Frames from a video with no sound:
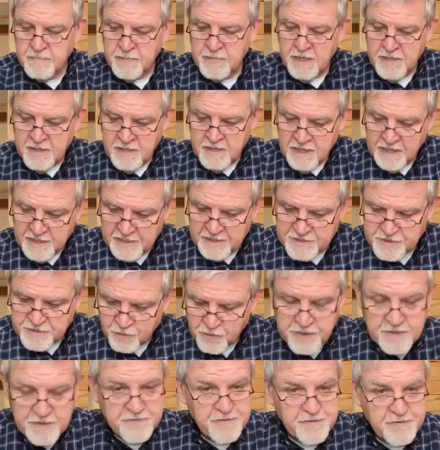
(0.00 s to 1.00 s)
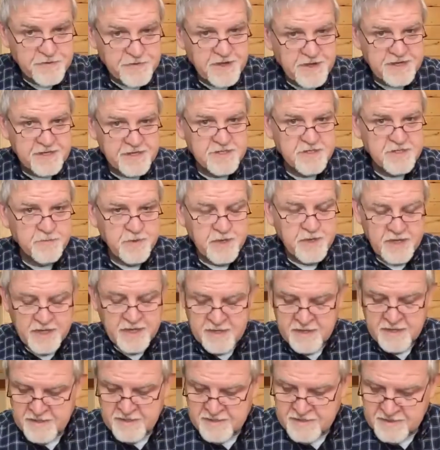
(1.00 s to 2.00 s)
And it's a wonderful thing to be
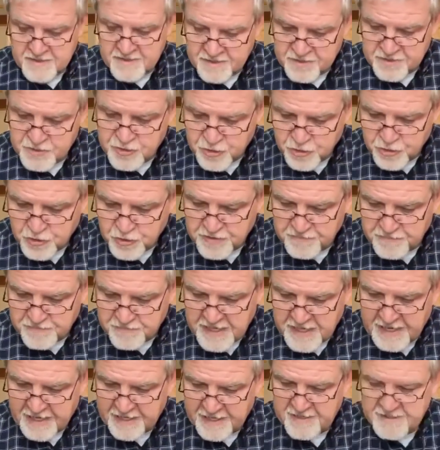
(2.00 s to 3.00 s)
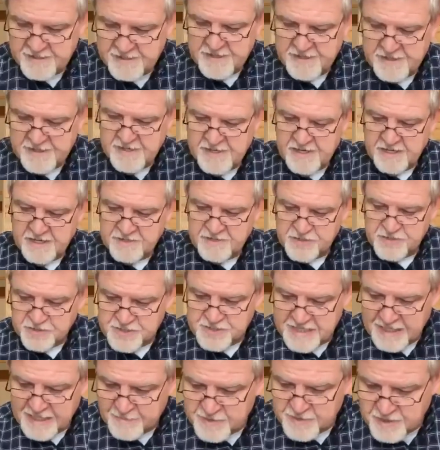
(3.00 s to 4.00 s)
assured of that. And so
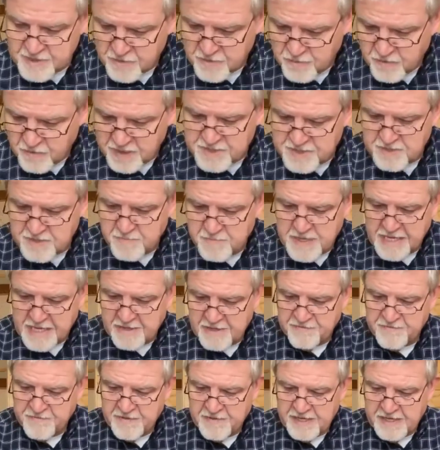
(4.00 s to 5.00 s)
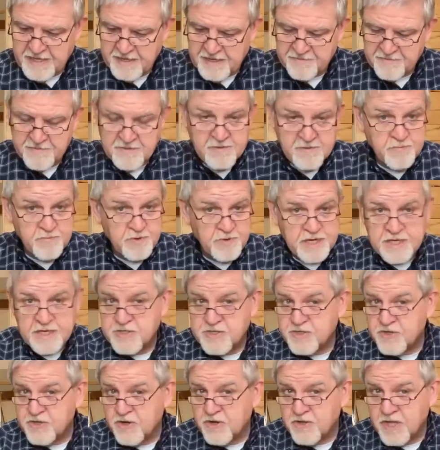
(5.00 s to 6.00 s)
Samson was a man of faith, but he
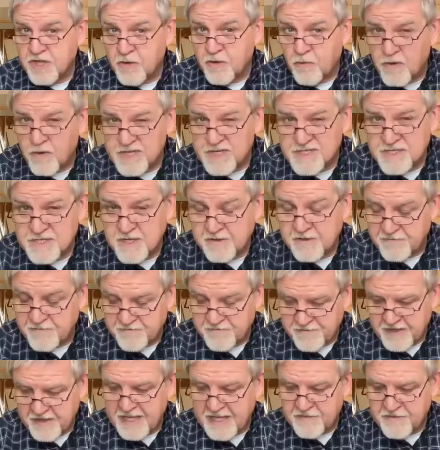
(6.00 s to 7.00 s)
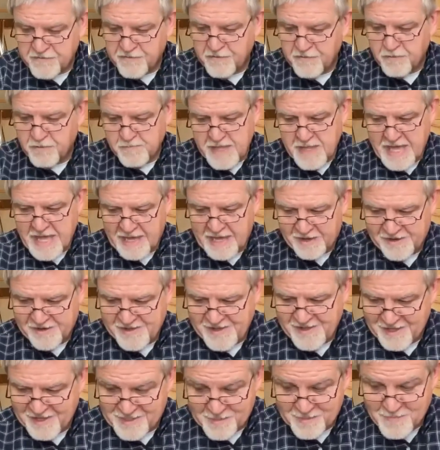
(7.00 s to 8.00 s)
certainly wasn't a faithful man.
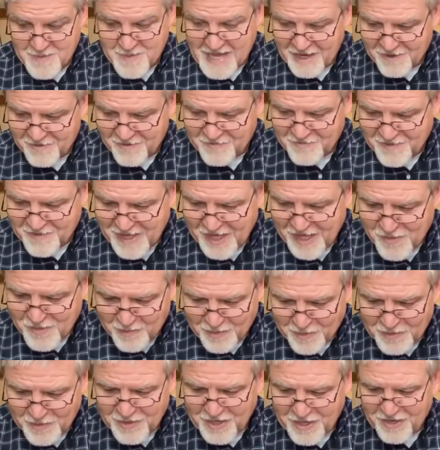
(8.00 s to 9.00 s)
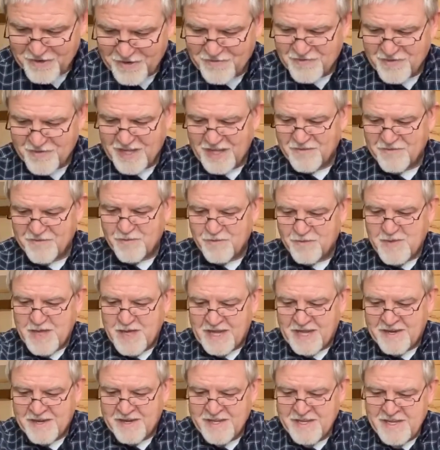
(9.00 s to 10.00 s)
He's a man of faith, but not a faithful man.
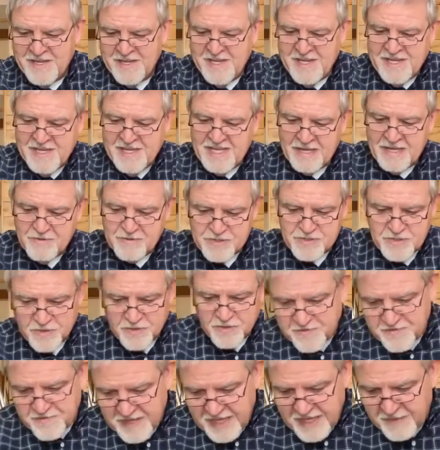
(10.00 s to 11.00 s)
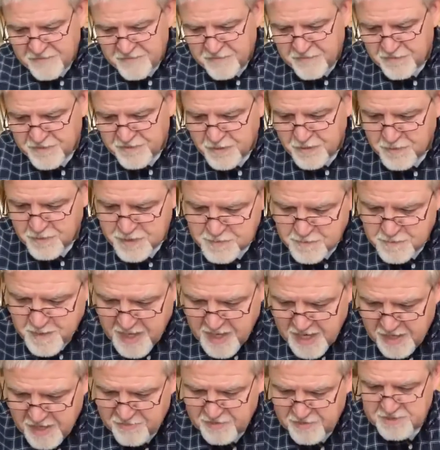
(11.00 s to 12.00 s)
He was unfaithful to his
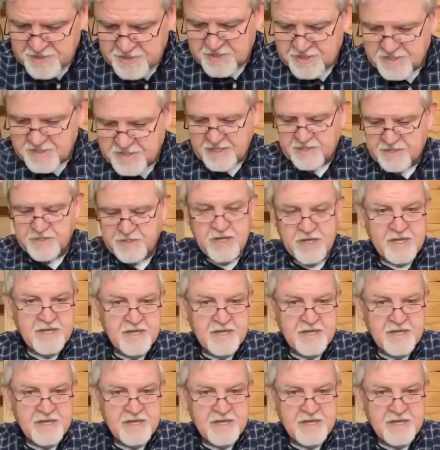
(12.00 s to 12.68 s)
parents' teaching,